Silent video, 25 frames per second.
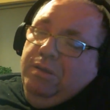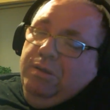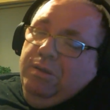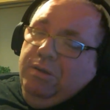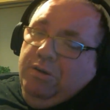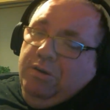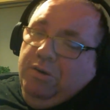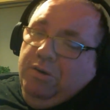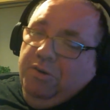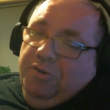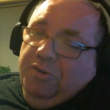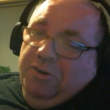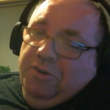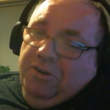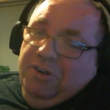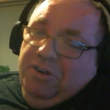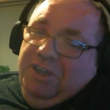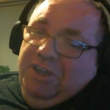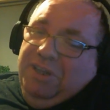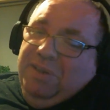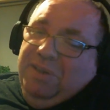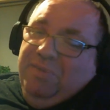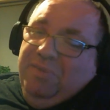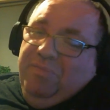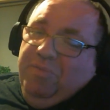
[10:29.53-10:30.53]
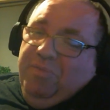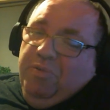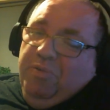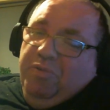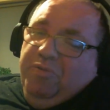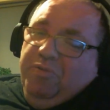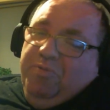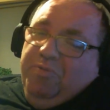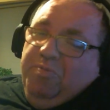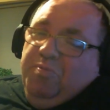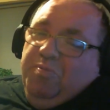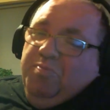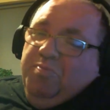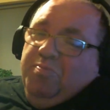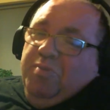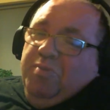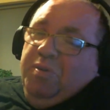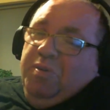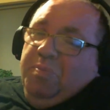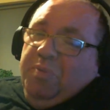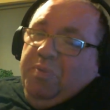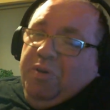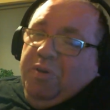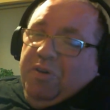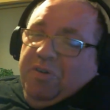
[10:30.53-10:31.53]
unlike the first one we
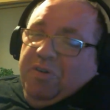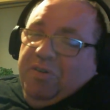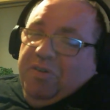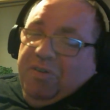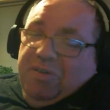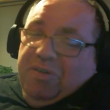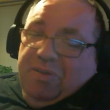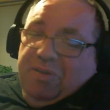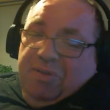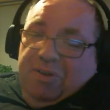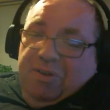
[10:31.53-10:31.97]
bought,